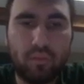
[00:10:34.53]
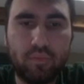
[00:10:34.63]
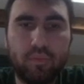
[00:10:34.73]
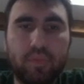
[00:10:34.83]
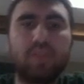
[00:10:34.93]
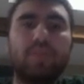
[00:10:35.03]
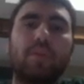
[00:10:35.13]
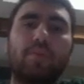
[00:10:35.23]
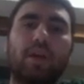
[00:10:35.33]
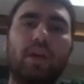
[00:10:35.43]
Because if
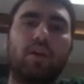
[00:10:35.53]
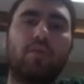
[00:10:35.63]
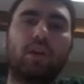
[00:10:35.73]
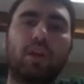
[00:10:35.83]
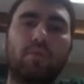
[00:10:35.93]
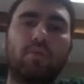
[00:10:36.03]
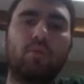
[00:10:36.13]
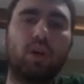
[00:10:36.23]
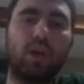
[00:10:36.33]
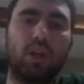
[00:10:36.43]
they play a rook
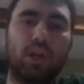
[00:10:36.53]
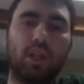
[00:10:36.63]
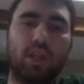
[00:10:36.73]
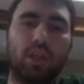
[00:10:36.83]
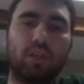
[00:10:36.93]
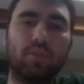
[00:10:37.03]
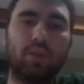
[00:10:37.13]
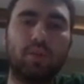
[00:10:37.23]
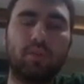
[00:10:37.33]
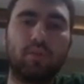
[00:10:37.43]
f1, I'd like to be
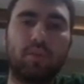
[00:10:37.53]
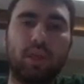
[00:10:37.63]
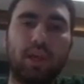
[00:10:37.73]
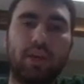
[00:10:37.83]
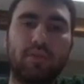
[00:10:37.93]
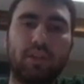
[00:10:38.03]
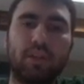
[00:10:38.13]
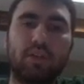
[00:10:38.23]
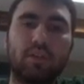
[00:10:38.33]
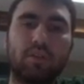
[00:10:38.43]
able to reply
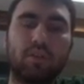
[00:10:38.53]
f6.